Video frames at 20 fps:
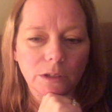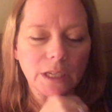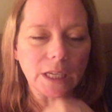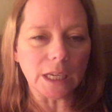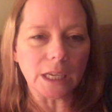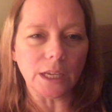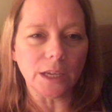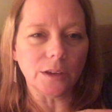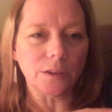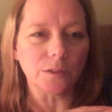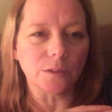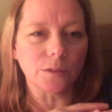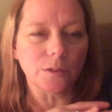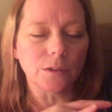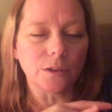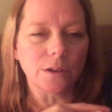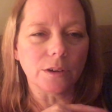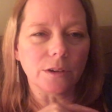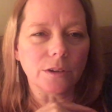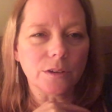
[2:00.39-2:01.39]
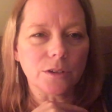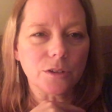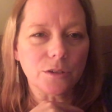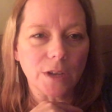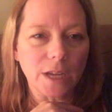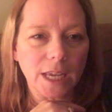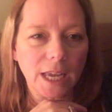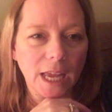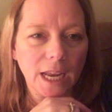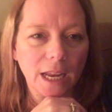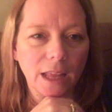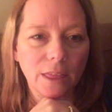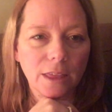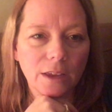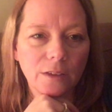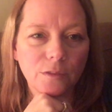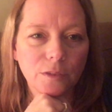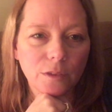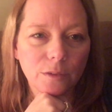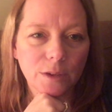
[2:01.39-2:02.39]
eat or drink
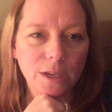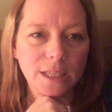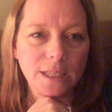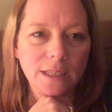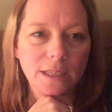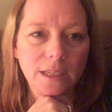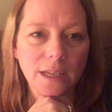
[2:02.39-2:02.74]
anything for the rest